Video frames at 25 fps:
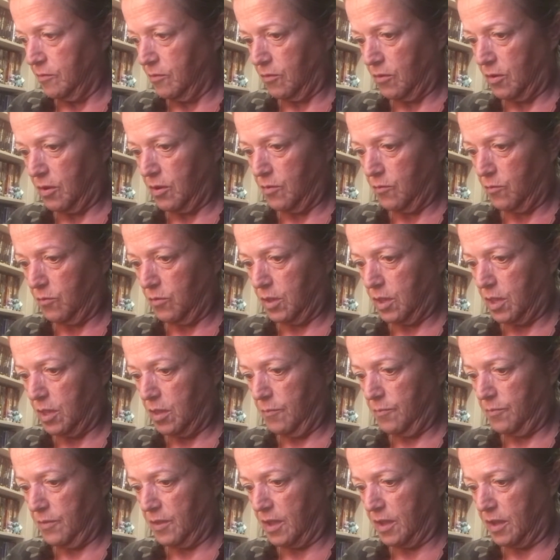I will
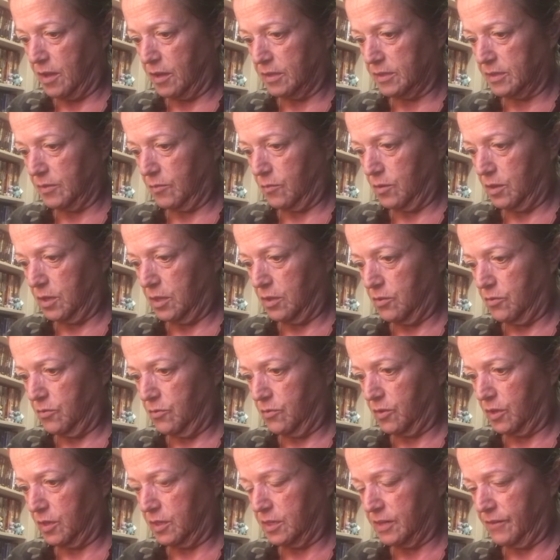keep that because I want to use
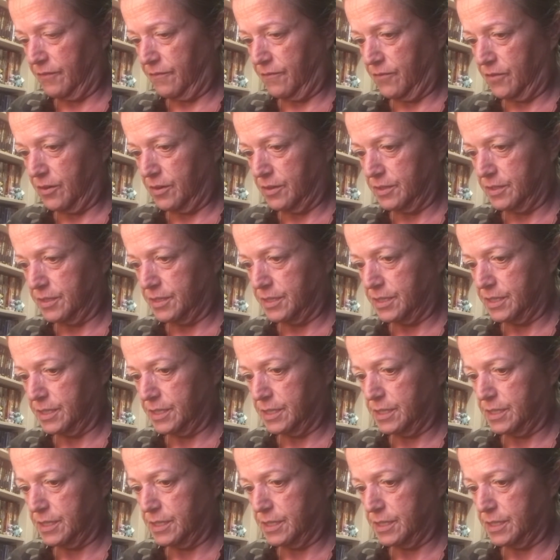a different.